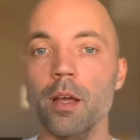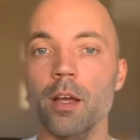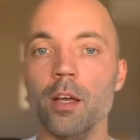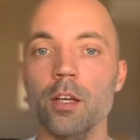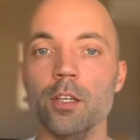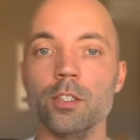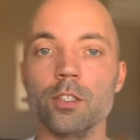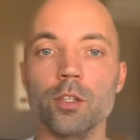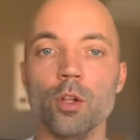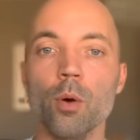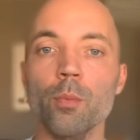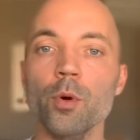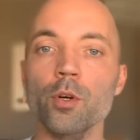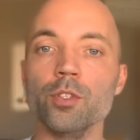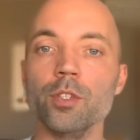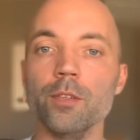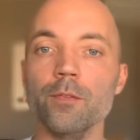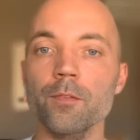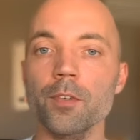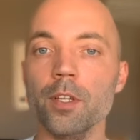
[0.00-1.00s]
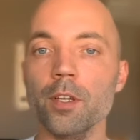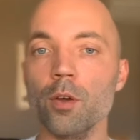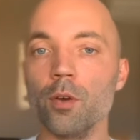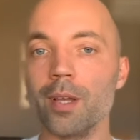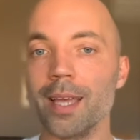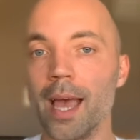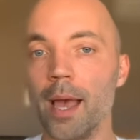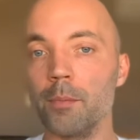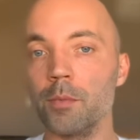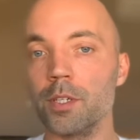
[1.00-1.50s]
Slow motion video
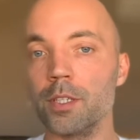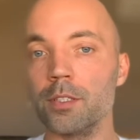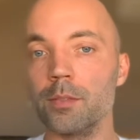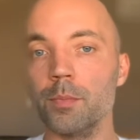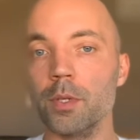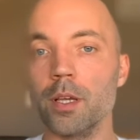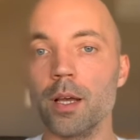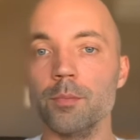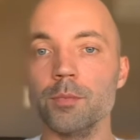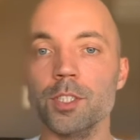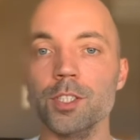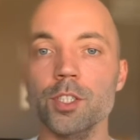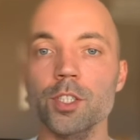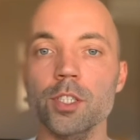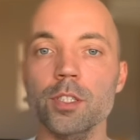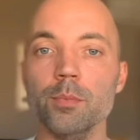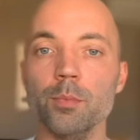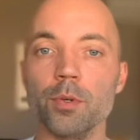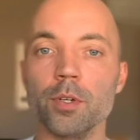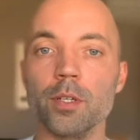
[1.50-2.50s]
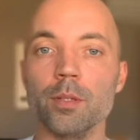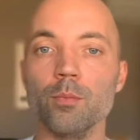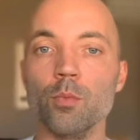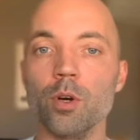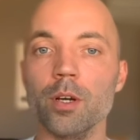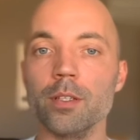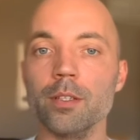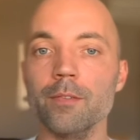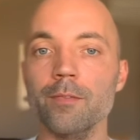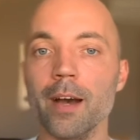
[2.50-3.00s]
cameras becomes cheaper and more
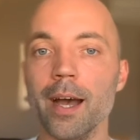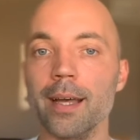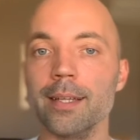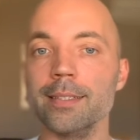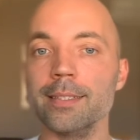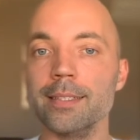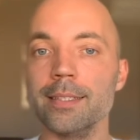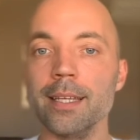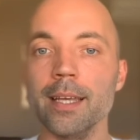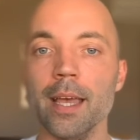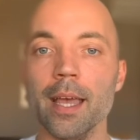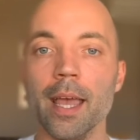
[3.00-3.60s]
advanced,